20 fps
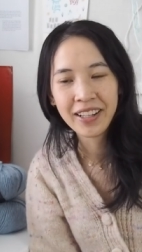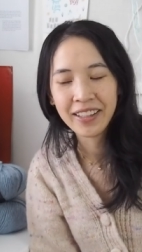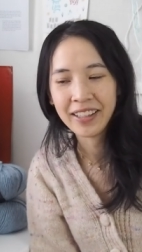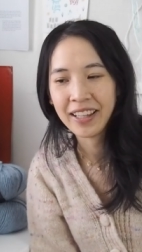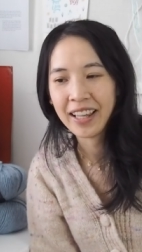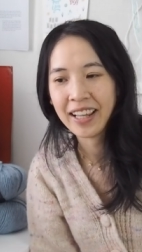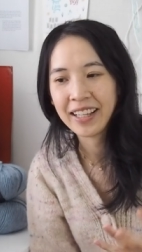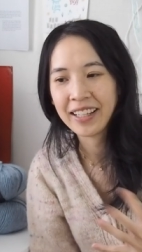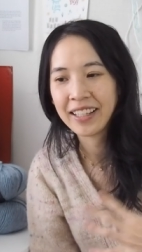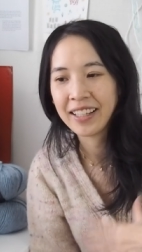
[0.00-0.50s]

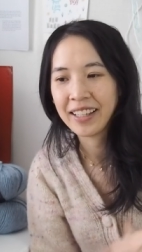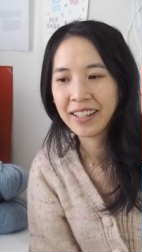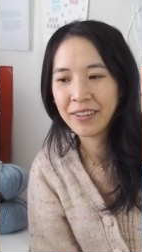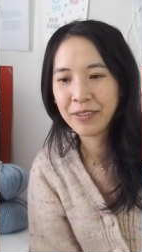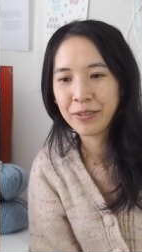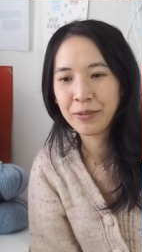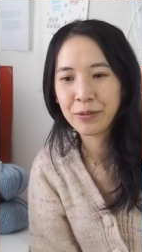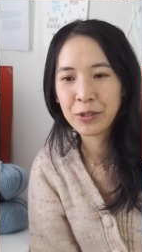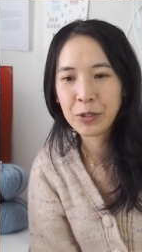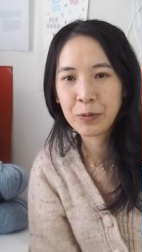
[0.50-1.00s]
like
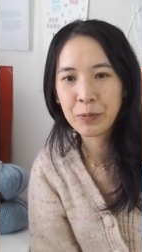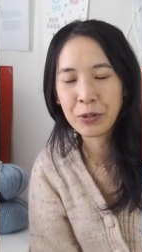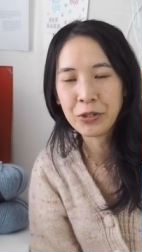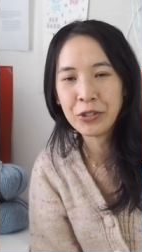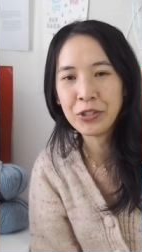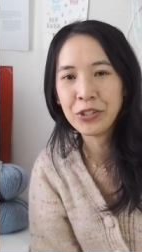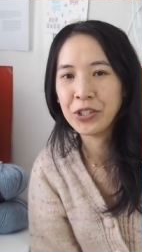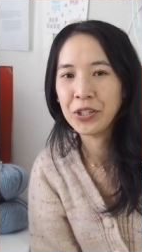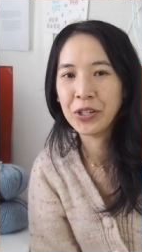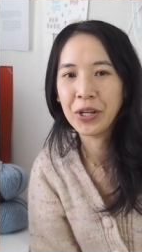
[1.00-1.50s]

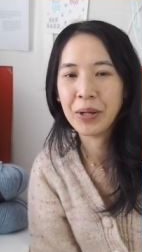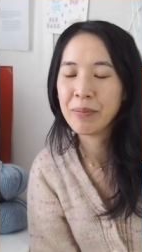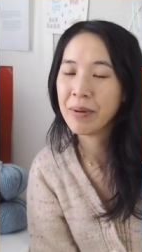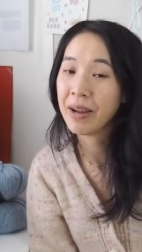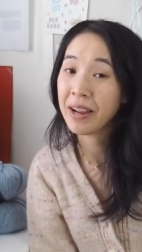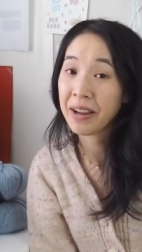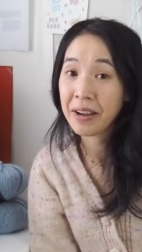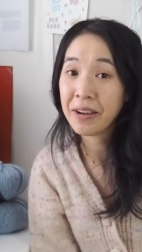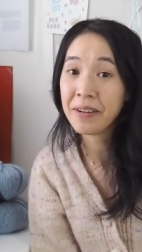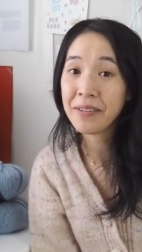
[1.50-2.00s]
respond to you. I'm
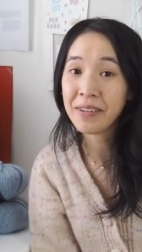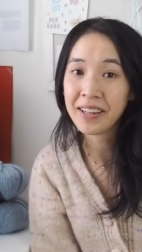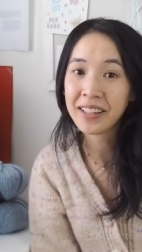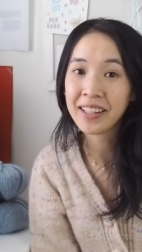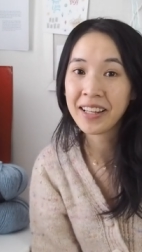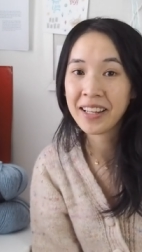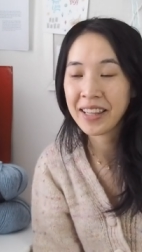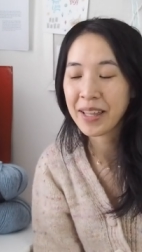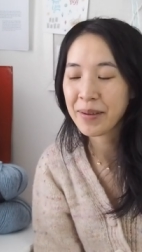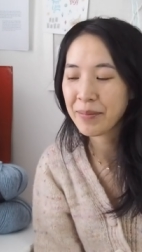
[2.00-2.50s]
like, oh,
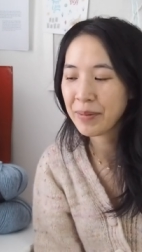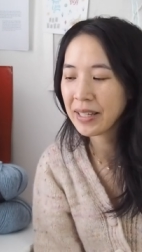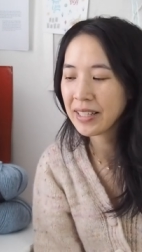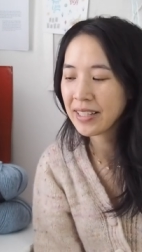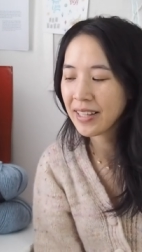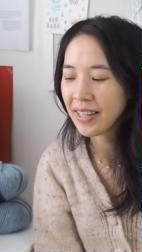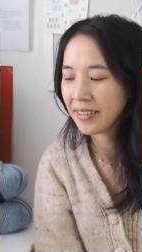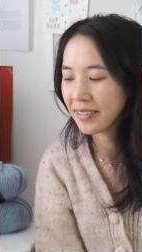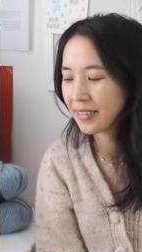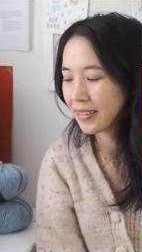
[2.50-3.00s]
okay, that makes
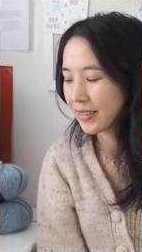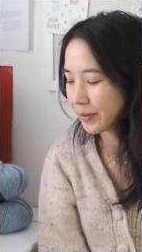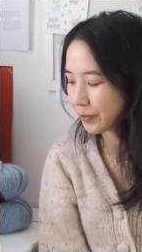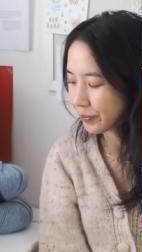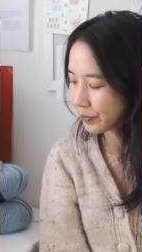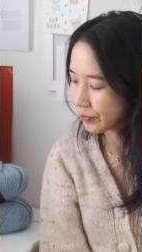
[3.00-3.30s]
sense.